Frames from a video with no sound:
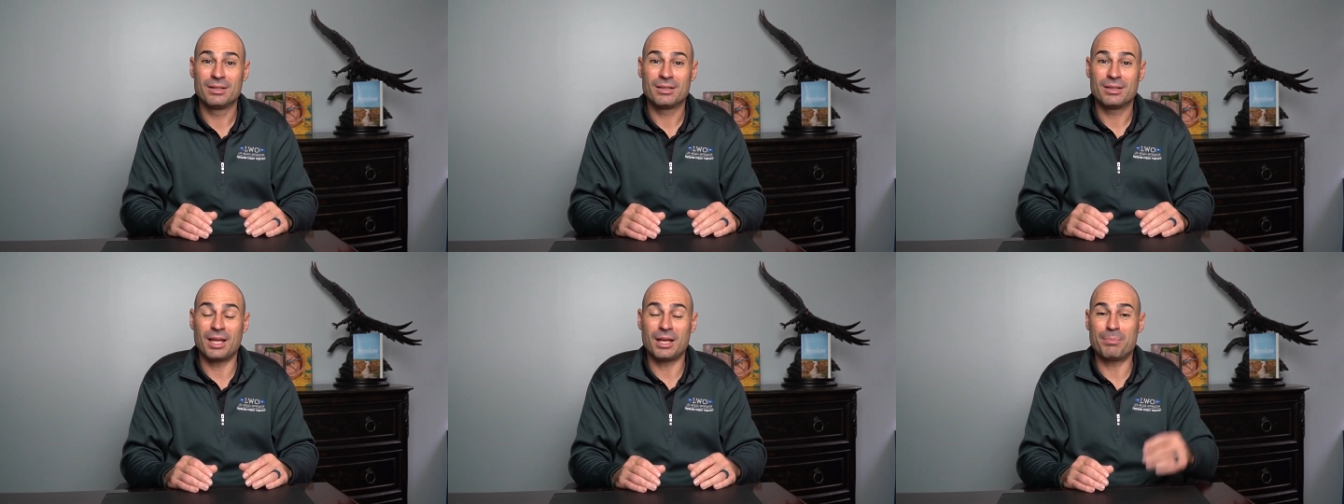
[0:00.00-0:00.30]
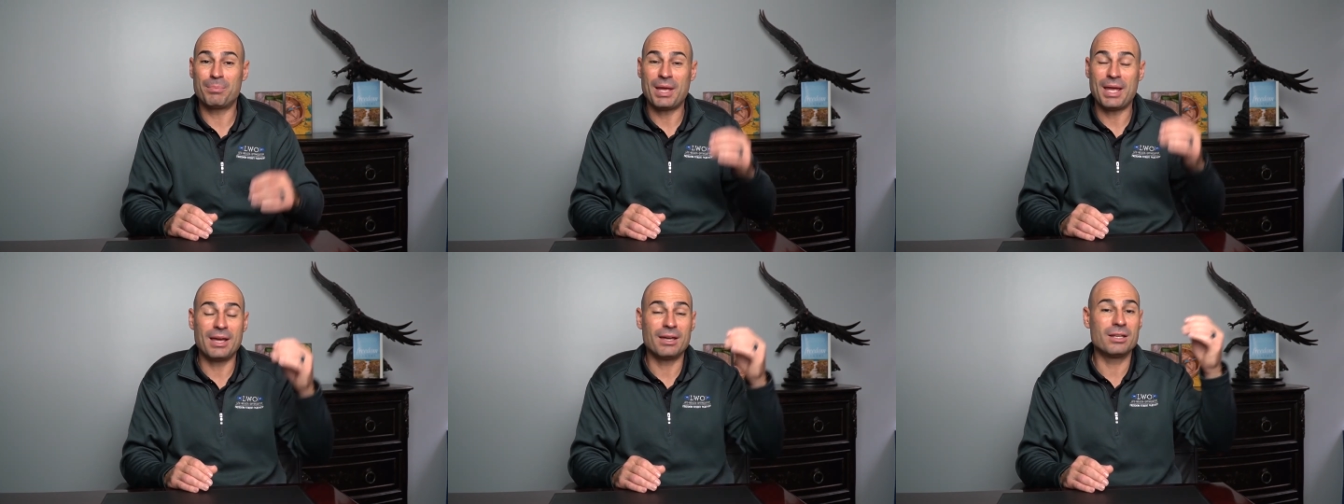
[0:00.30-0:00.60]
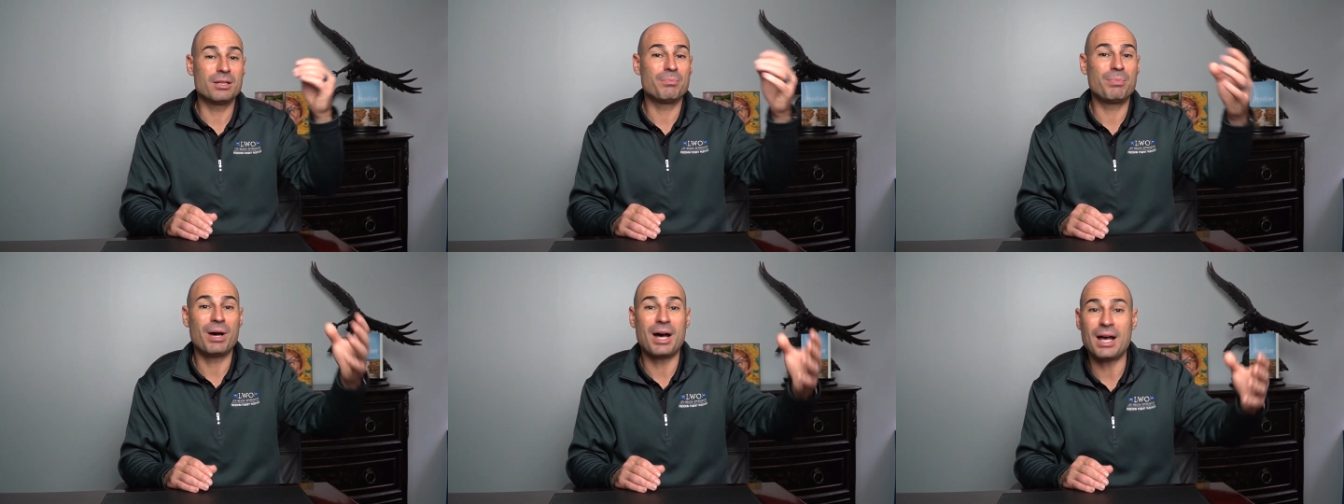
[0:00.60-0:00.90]
like paying a
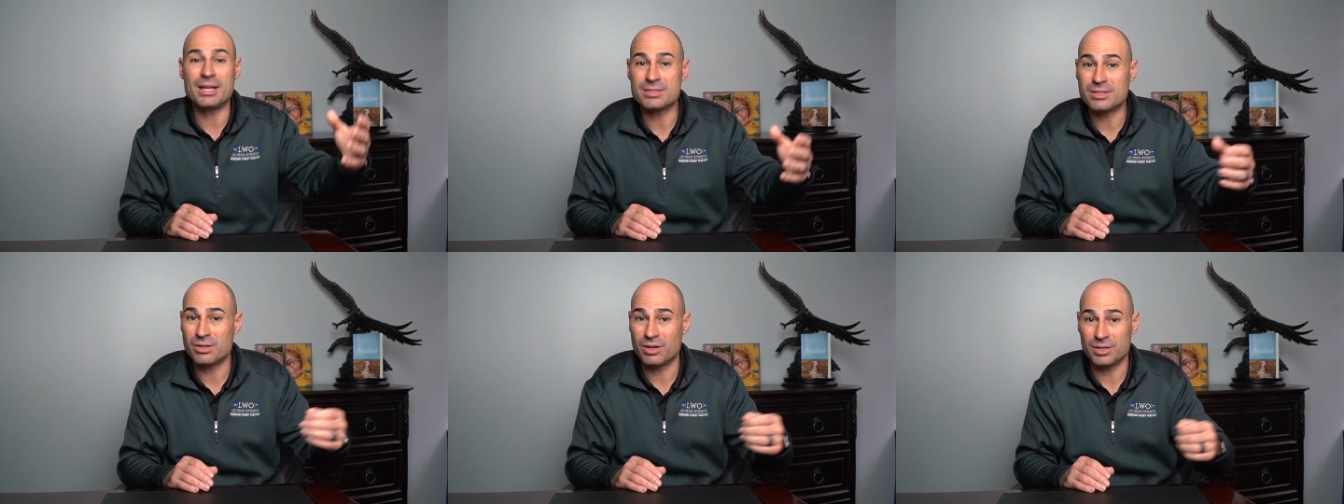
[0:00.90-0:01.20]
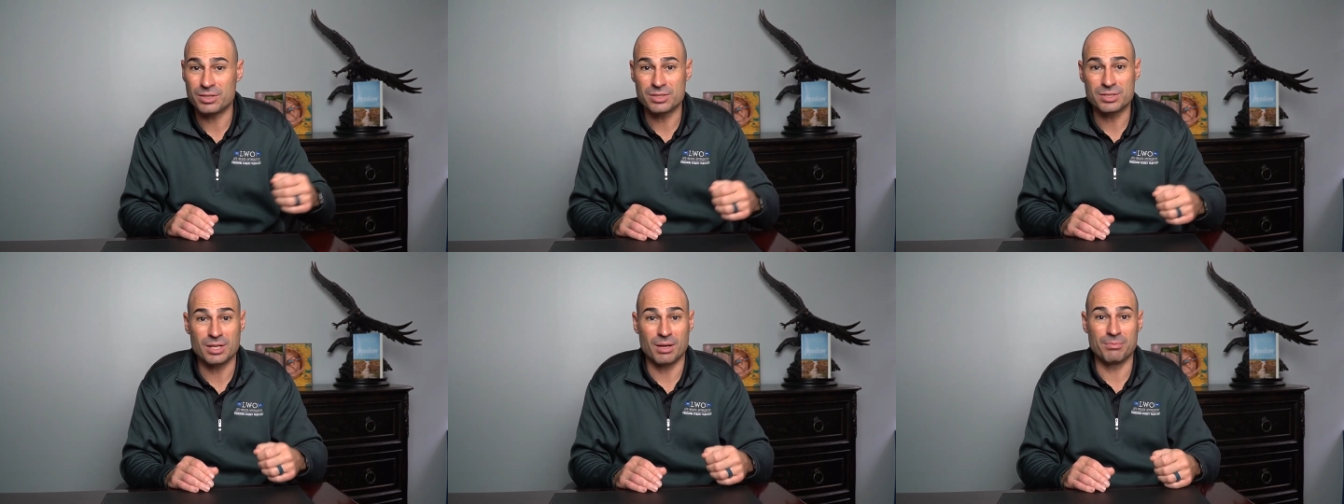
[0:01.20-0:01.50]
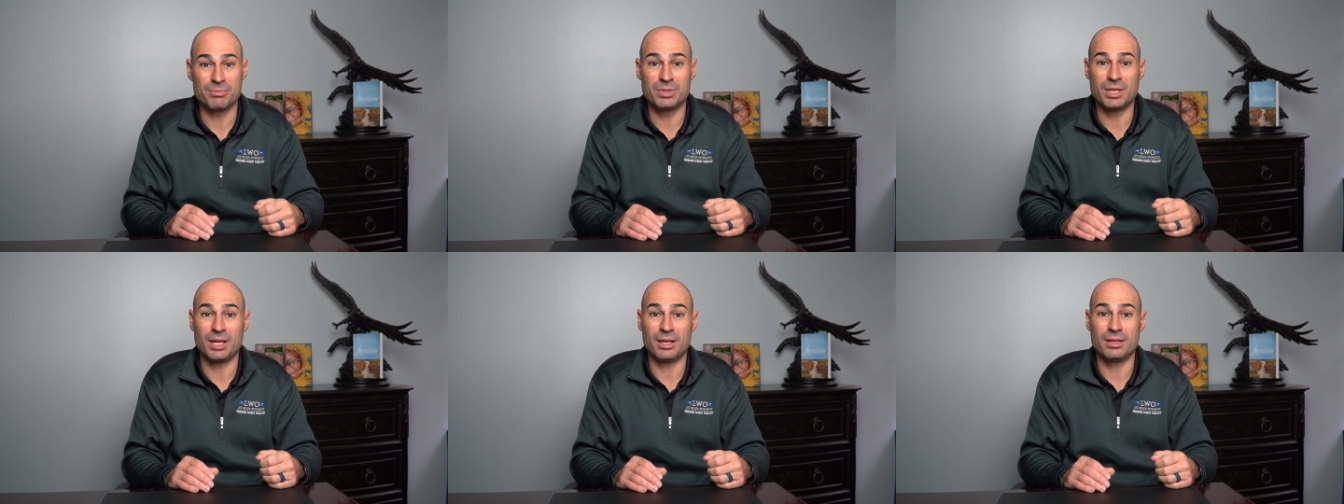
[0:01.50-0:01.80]
deposit on
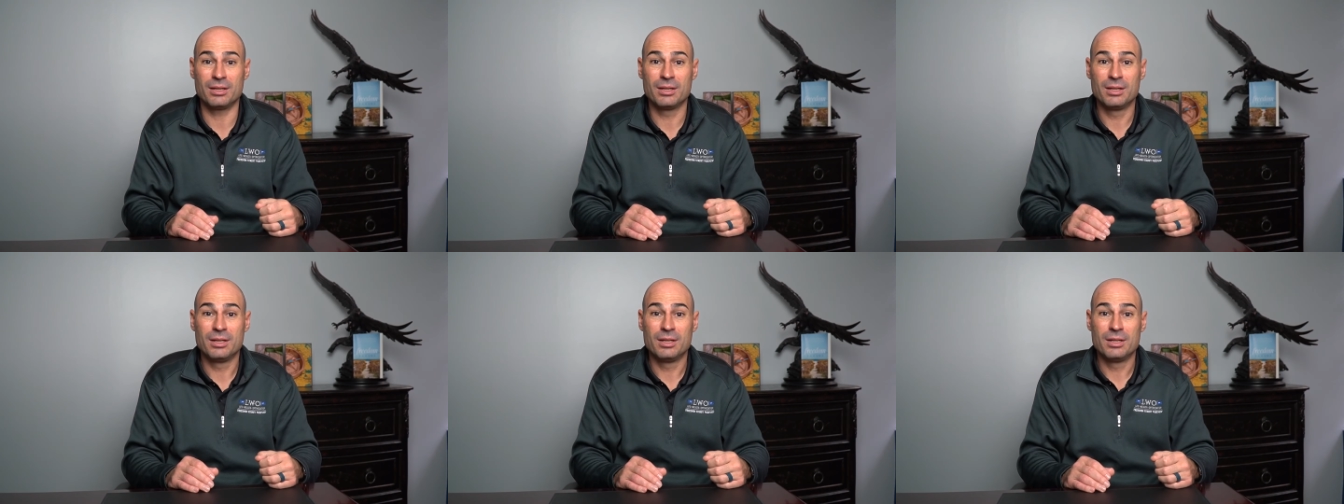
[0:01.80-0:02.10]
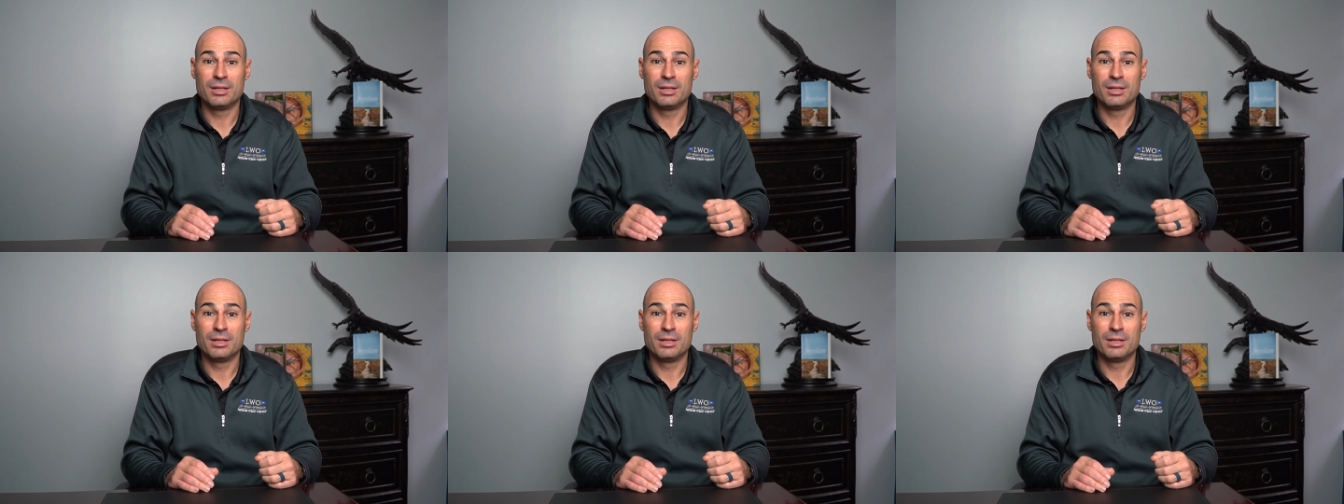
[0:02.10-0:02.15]
something,